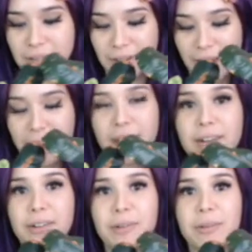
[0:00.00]
I got
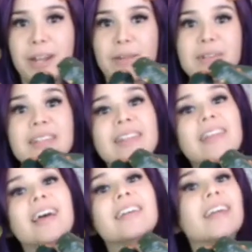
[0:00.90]
her when I was
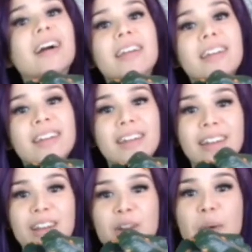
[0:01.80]
a youngin'.
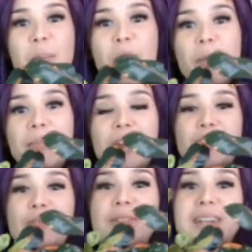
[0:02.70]
My mom thought
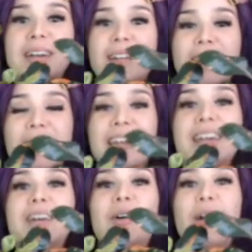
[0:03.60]
she was ugly.
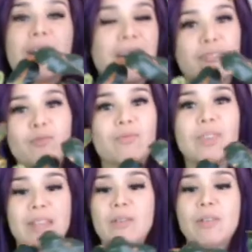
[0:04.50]

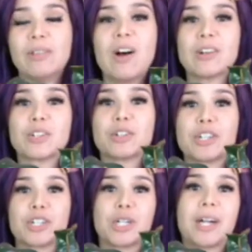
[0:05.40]
Long
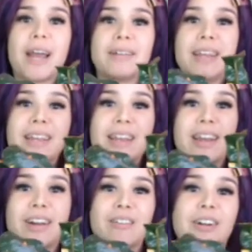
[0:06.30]
story short, I'm taking
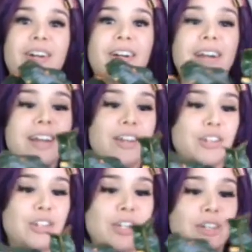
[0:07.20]
care of her.
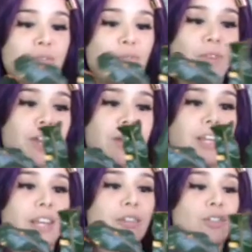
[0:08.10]
She is very
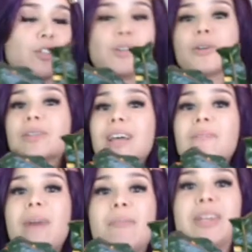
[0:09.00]
cute. She's a
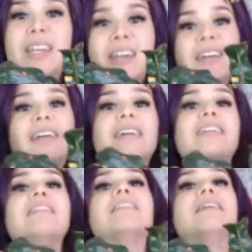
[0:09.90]
croton mami.
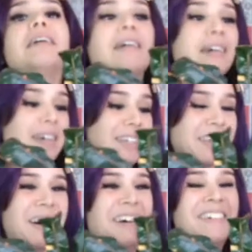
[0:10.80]
Ugh. So
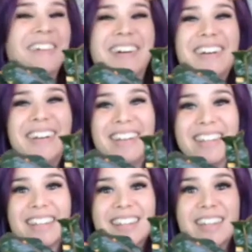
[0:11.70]

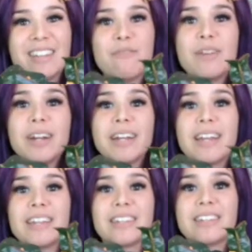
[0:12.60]
the leaf
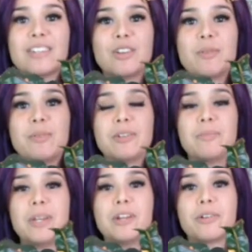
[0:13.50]
variegation, so you can
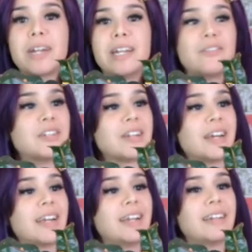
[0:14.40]
be green if she's not getting a